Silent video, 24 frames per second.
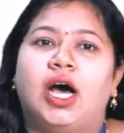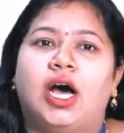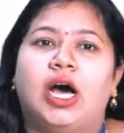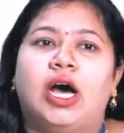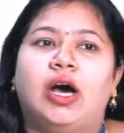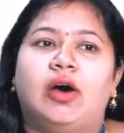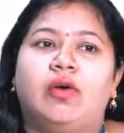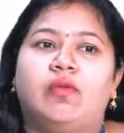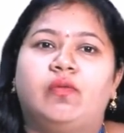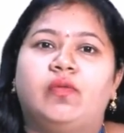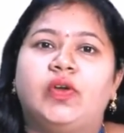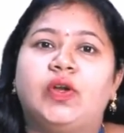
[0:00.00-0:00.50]

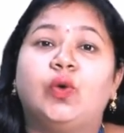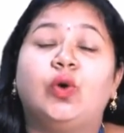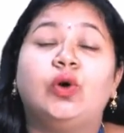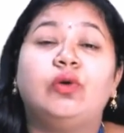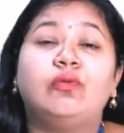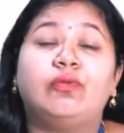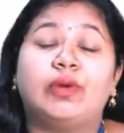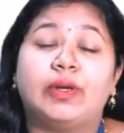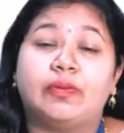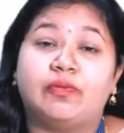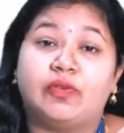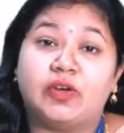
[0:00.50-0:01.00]
we don't
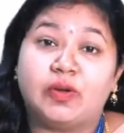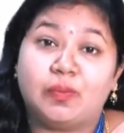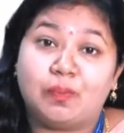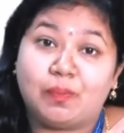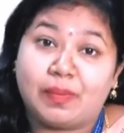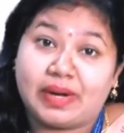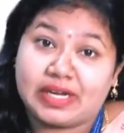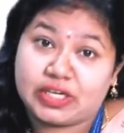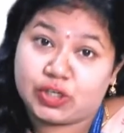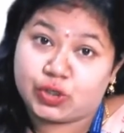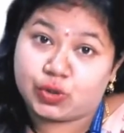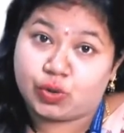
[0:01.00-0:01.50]
prefer much
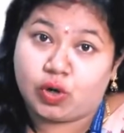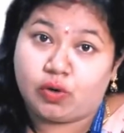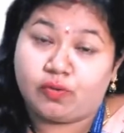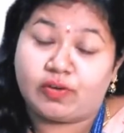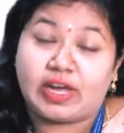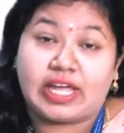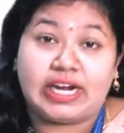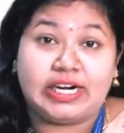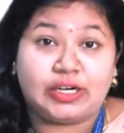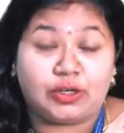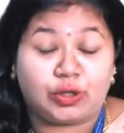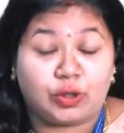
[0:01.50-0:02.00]
of
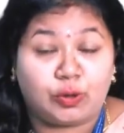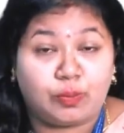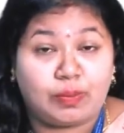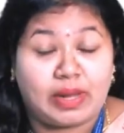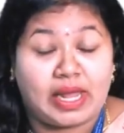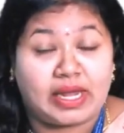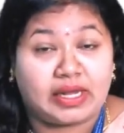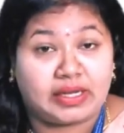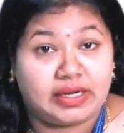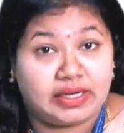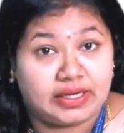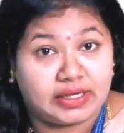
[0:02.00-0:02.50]

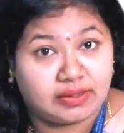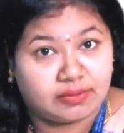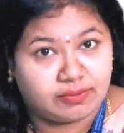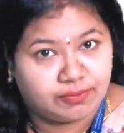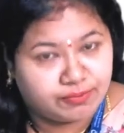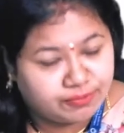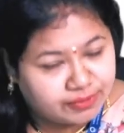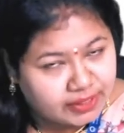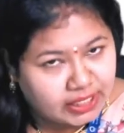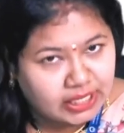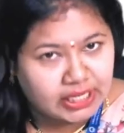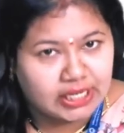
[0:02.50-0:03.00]
electromagnetic
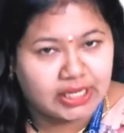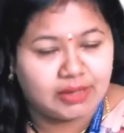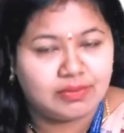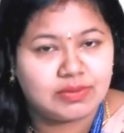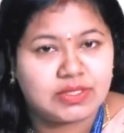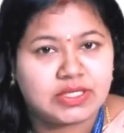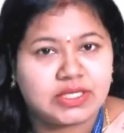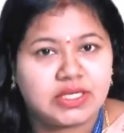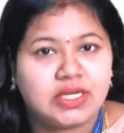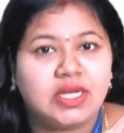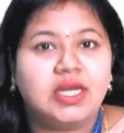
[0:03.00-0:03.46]
waves